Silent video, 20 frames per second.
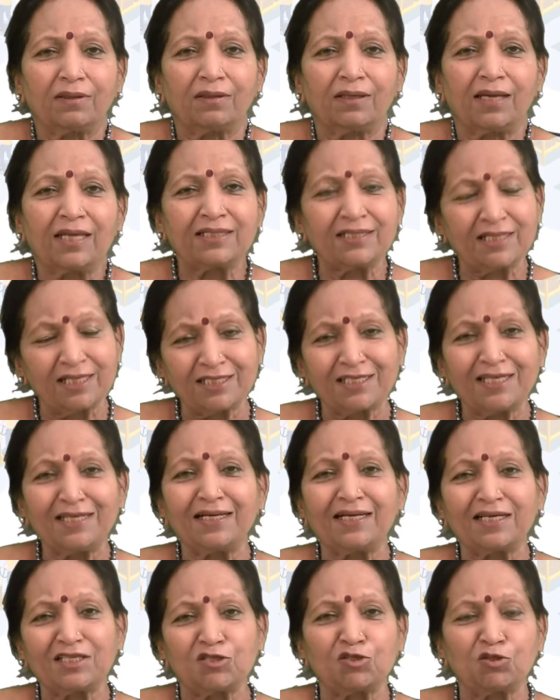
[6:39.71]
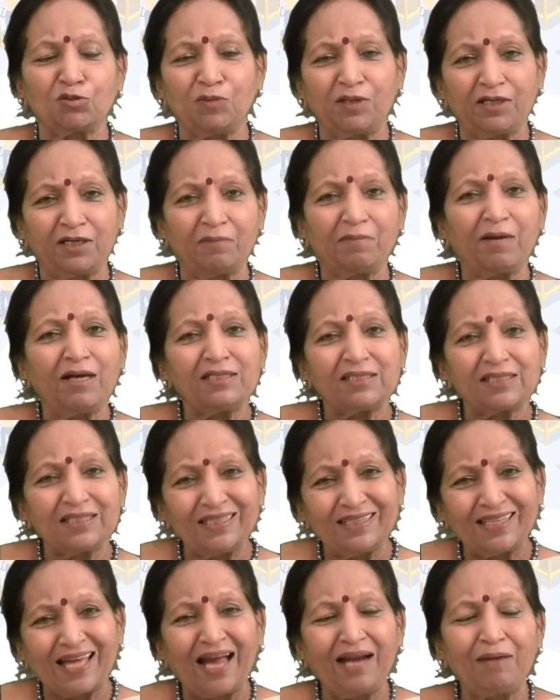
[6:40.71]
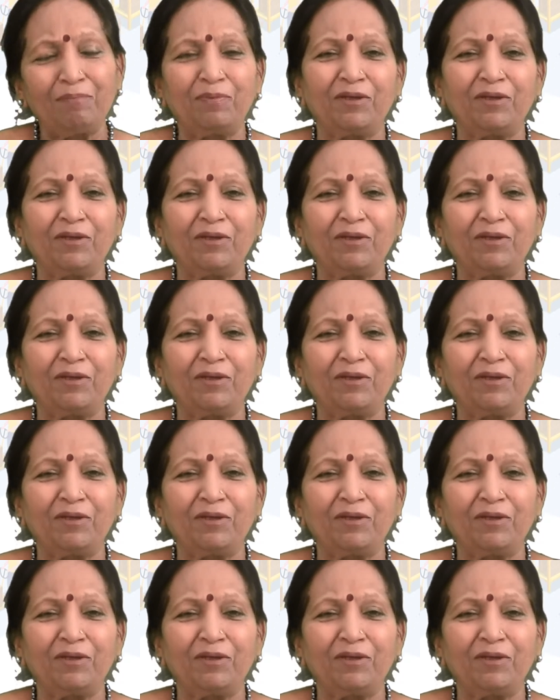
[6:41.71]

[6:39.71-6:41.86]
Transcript: existing consumer demands in that